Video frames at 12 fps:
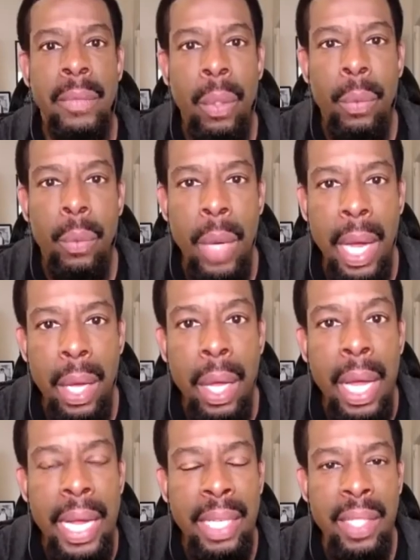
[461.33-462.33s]
Wow,
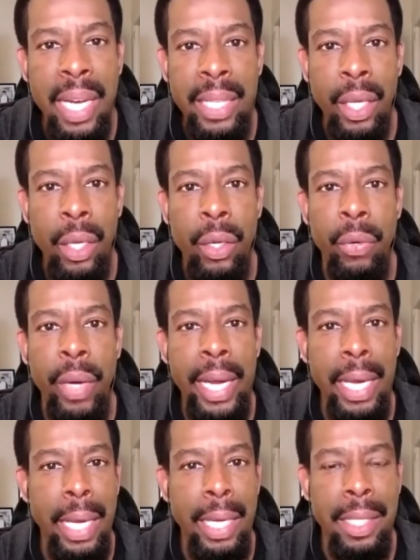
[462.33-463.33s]
it's like the
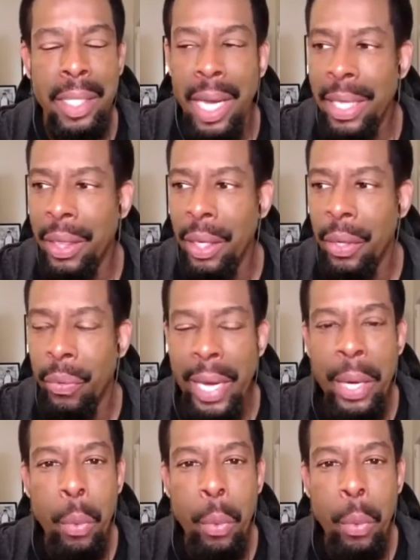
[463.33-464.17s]
great